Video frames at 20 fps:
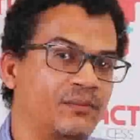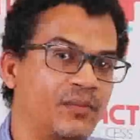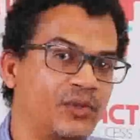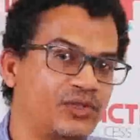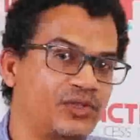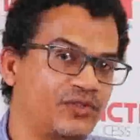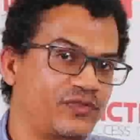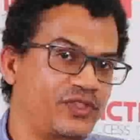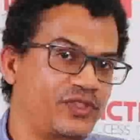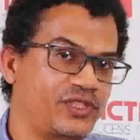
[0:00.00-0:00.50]

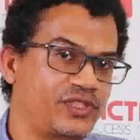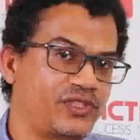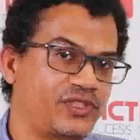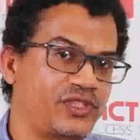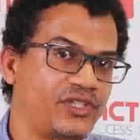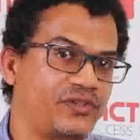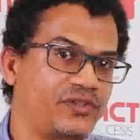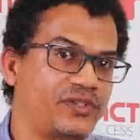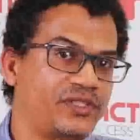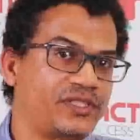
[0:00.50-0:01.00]
Most of
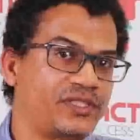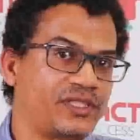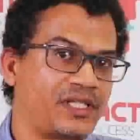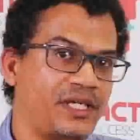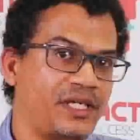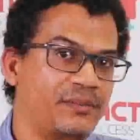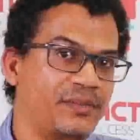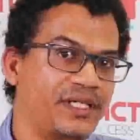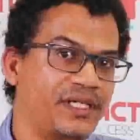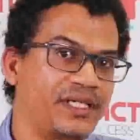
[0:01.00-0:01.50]
these theories
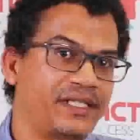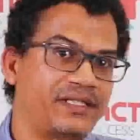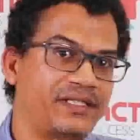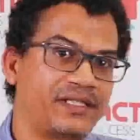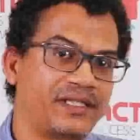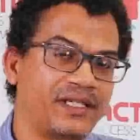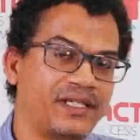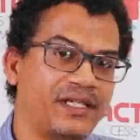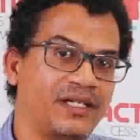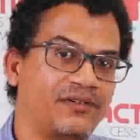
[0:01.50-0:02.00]

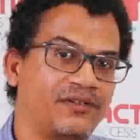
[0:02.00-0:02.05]
emanate